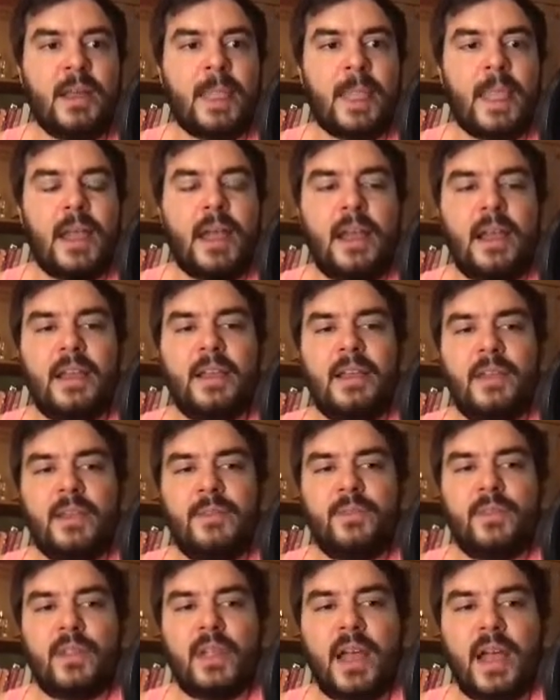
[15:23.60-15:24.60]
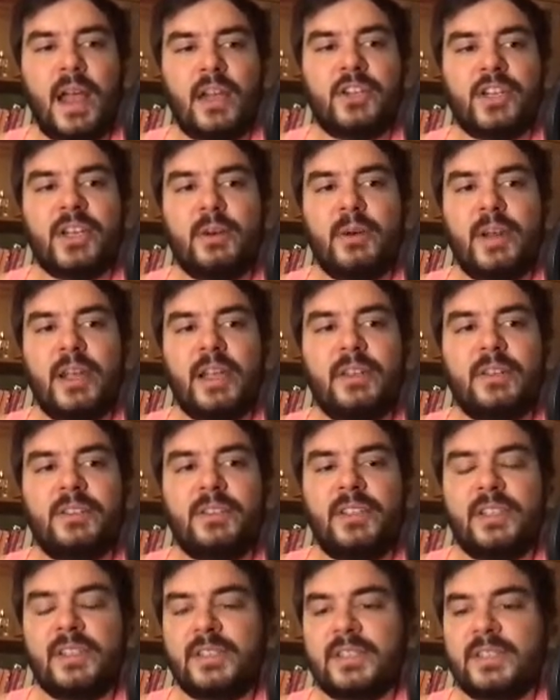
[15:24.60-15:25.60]
uh, I generate
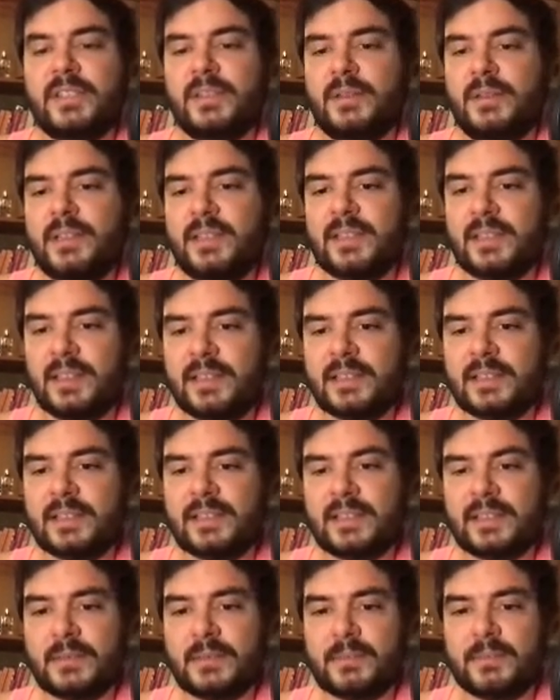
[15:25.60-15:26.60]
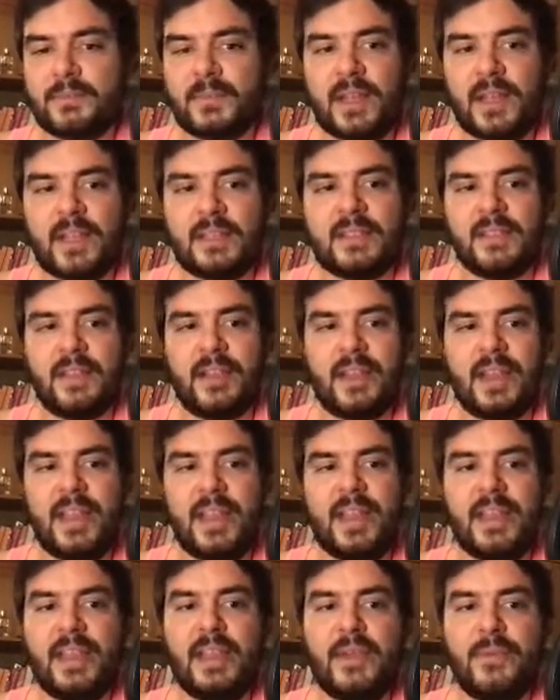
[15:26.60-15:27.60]
this, these lists. I say, hey,
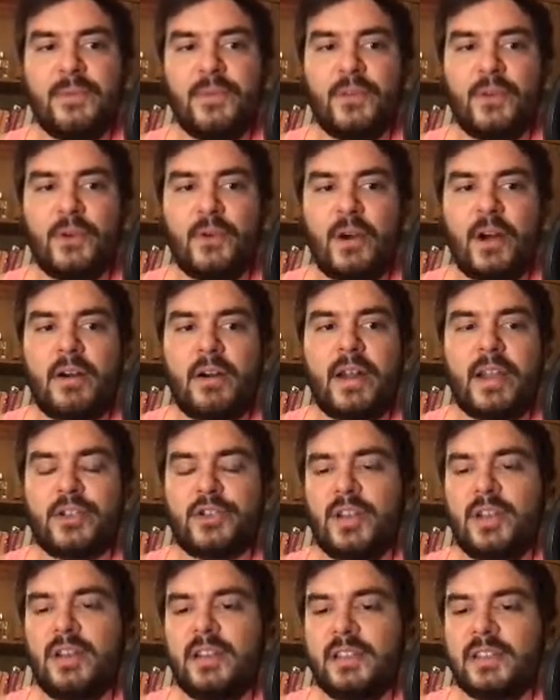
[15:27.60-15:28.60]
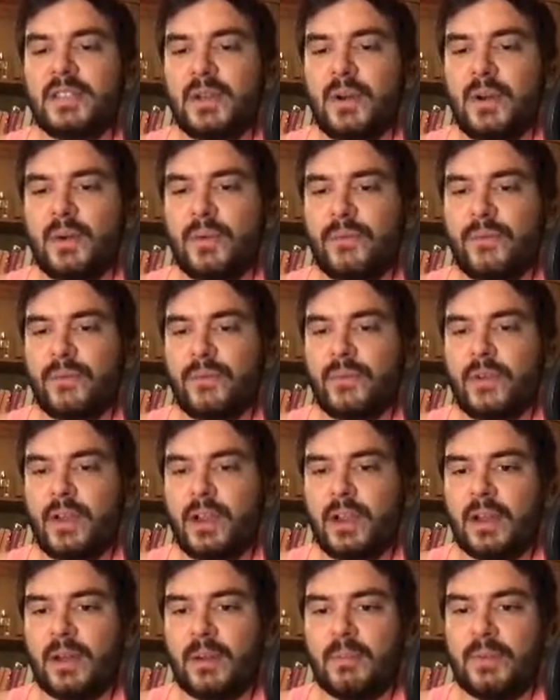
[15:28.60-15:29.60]
if you are actually a list of
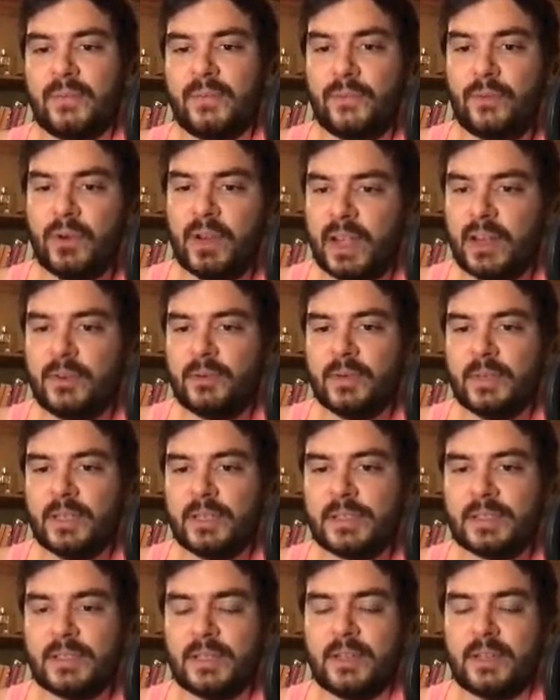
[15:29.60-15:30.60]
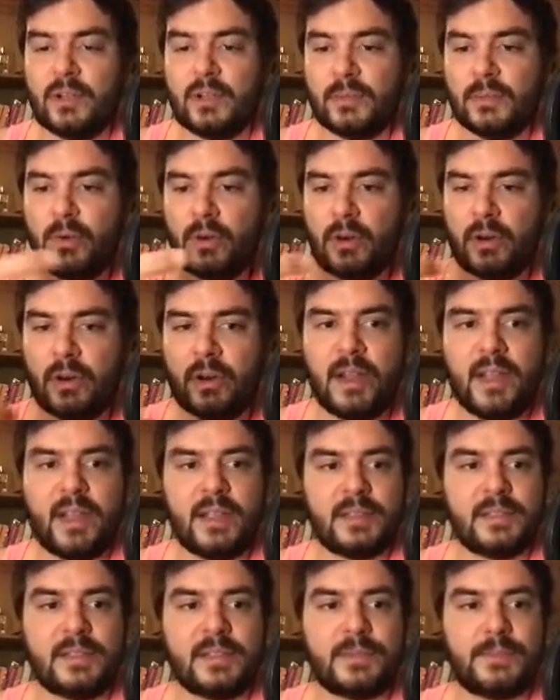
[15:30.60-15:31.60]
uh, with three entries and not more or
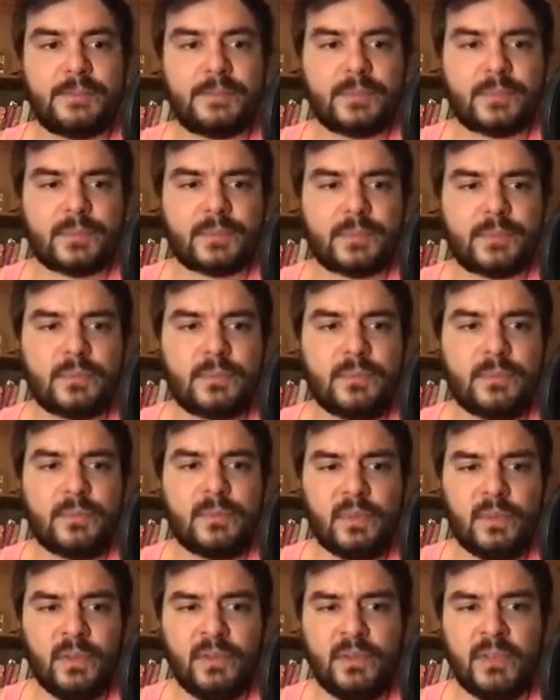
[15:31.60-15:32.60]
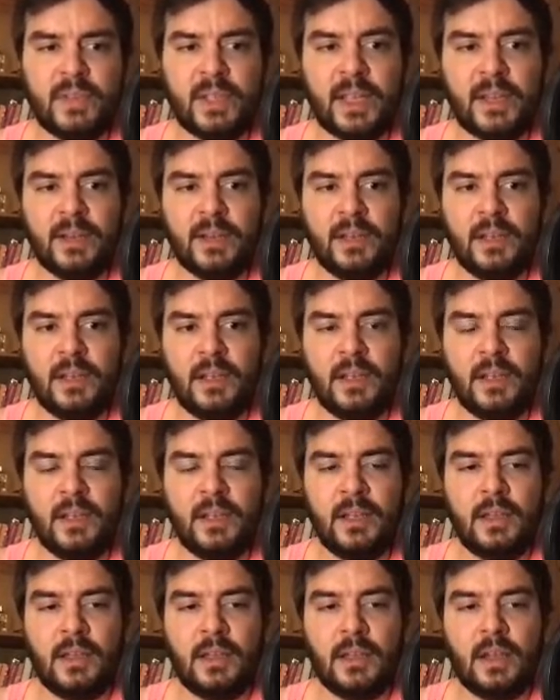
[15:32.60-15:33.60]
less, then
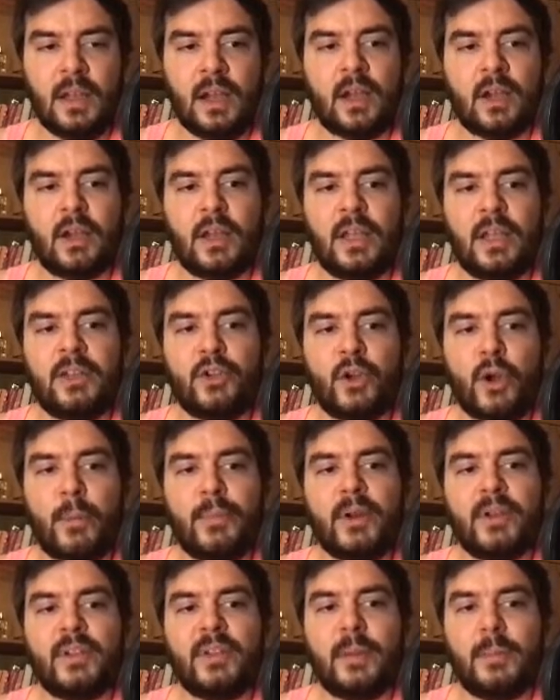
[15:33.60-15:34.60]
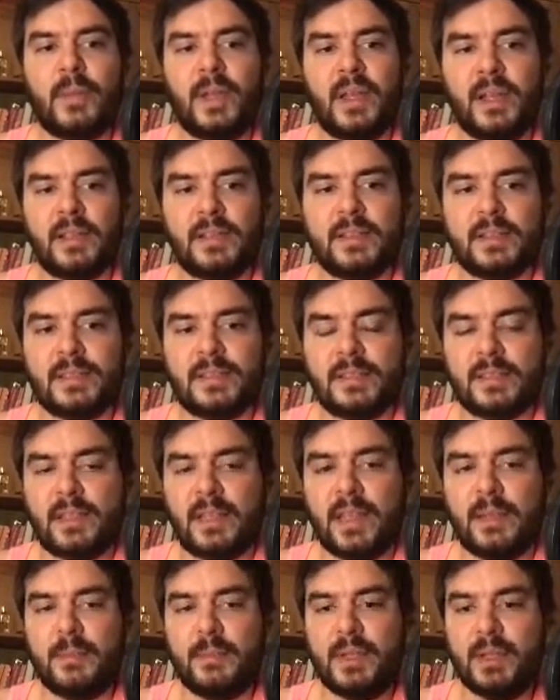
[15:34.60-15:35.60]
uh, interpret them as
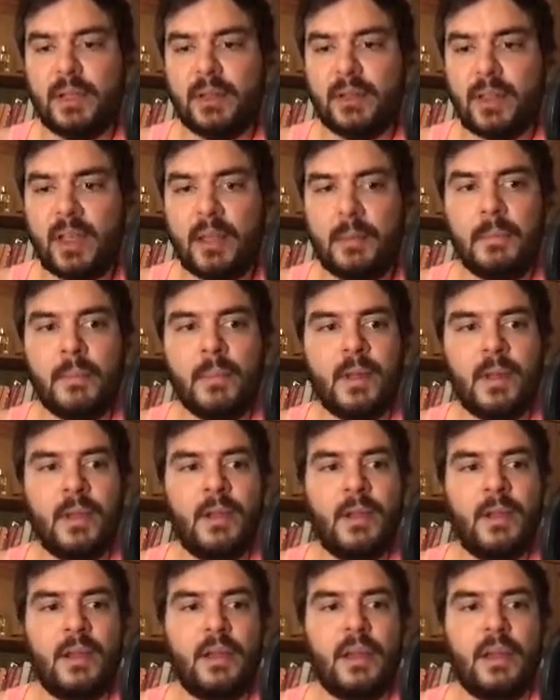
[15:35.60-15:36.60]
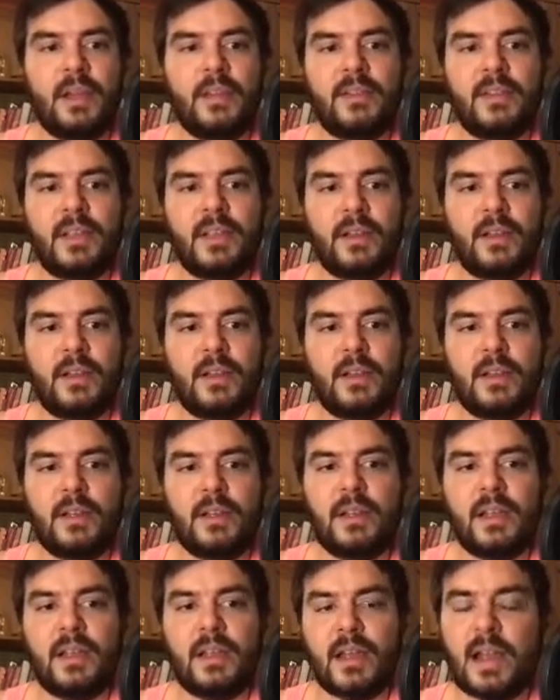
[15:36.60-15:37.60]
A, B, and M. And then
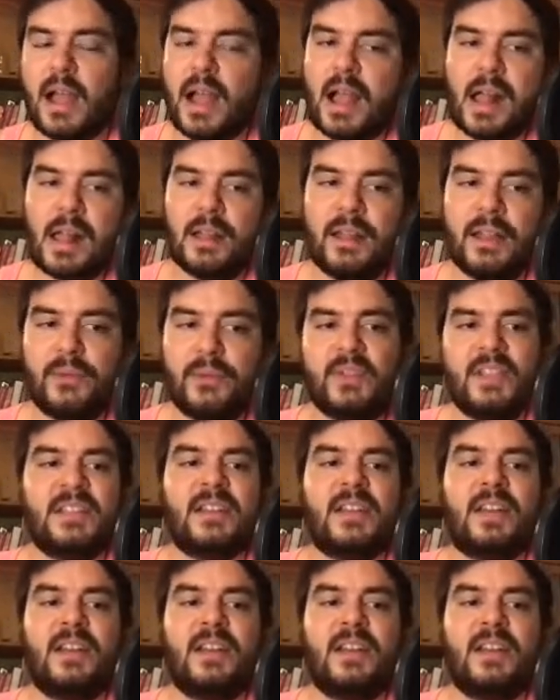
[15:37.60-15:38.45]
if these are